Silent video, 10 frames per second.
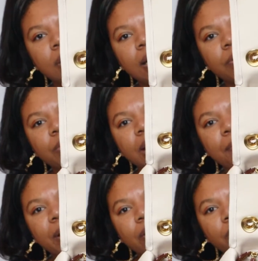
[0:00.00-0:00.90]
Lined with
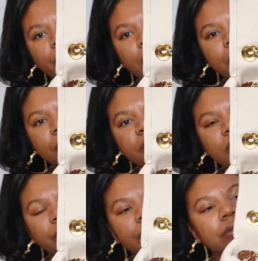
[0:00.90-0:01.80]
that microfiber
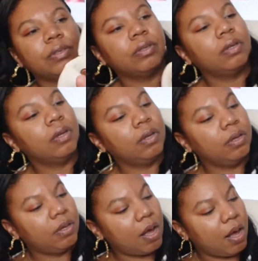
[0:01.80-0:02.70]
material.
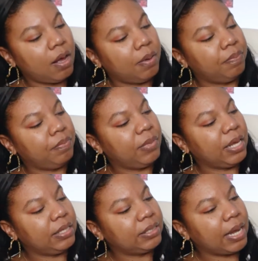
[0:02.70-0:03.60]

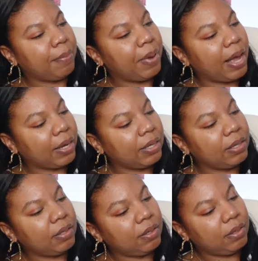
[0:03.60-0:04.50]
The inside
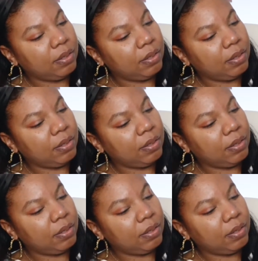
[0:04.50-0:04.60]
pocket,